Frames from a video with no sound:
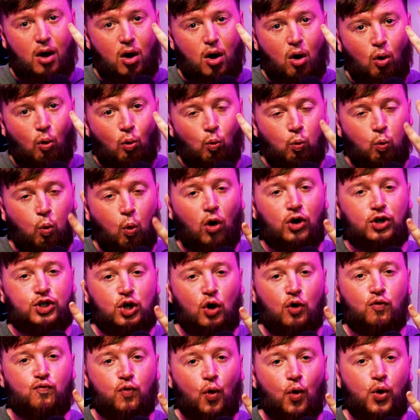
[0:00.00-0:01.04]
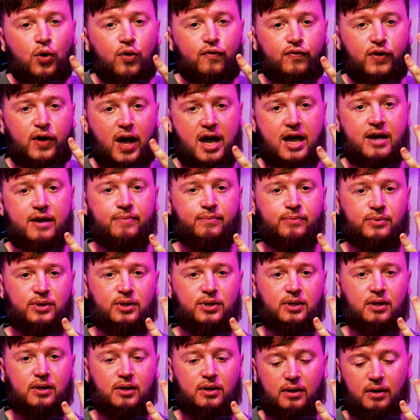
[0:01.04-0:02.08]
What a run of
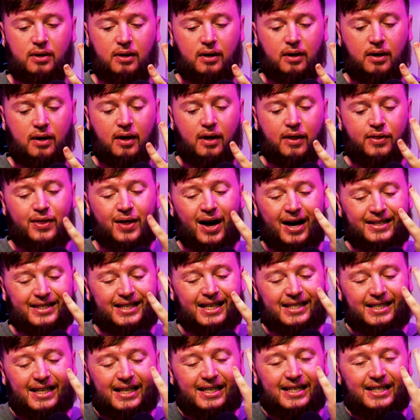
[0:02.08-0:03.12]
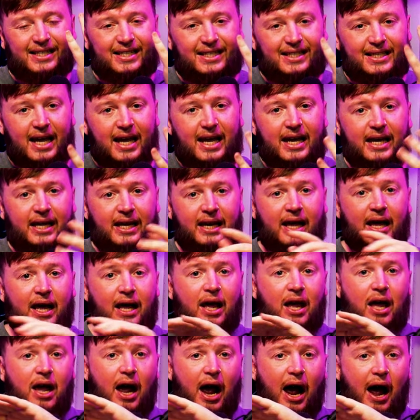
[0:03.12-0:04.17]
games. That is insane.
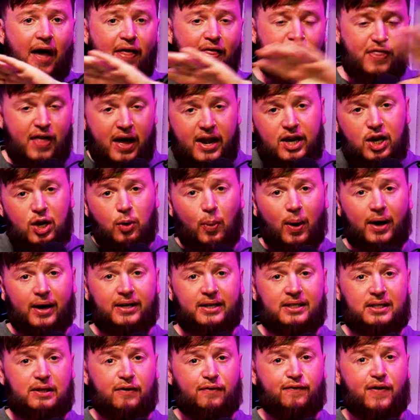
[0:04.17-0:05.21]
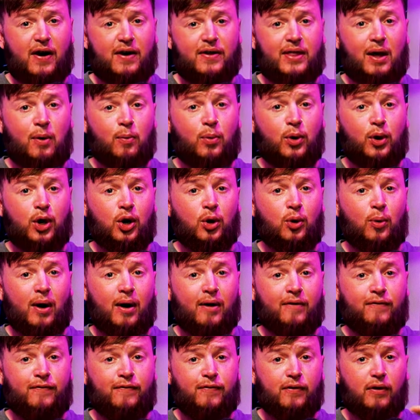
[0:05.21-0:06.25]
And then you add into the fact that we're going to
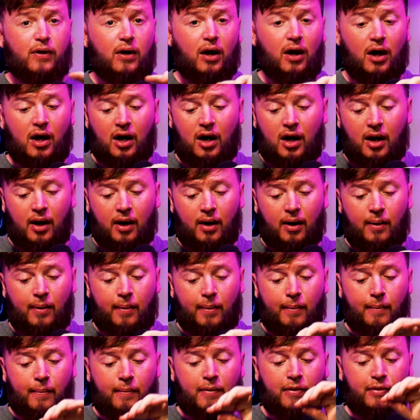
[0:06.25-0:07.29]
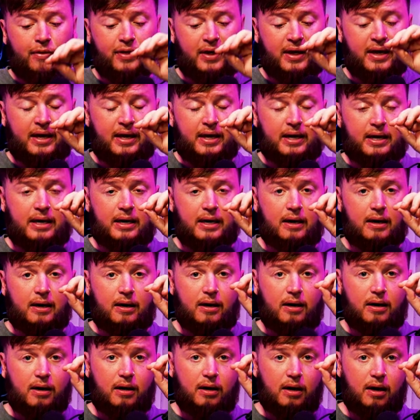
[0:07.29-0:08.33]
have the
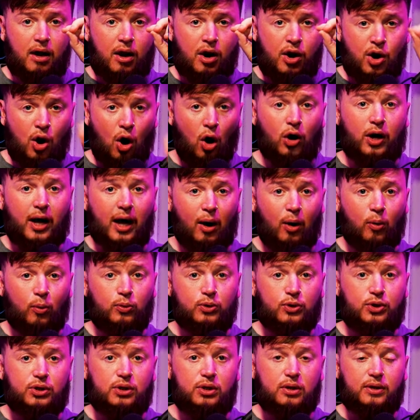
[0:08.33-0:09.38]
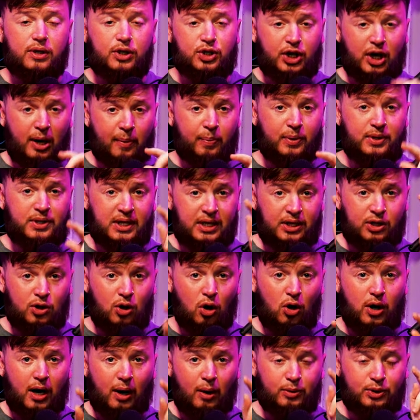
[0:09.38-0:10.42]
knockouts, the Champions League
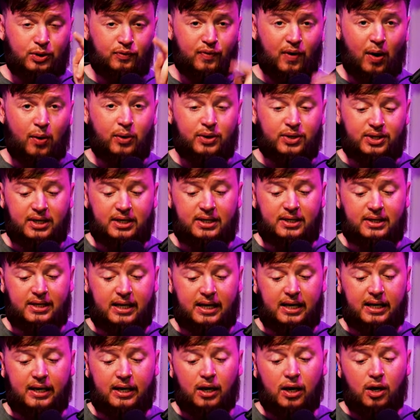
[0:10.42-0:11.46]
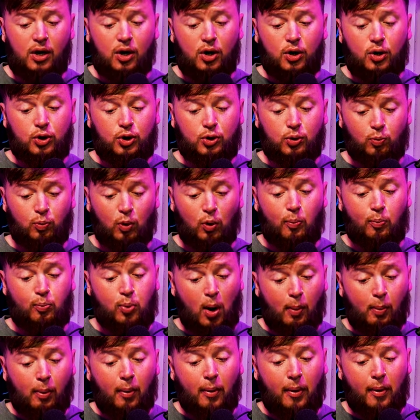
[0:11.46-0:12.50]
knockouts, the round of 16, will
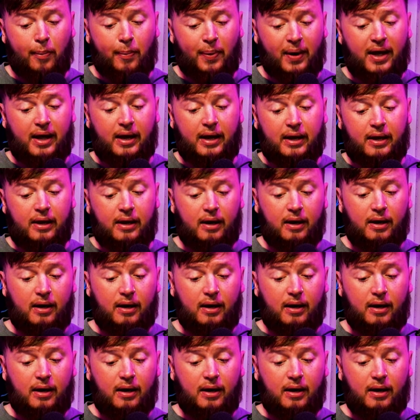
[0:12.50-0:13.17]
probably be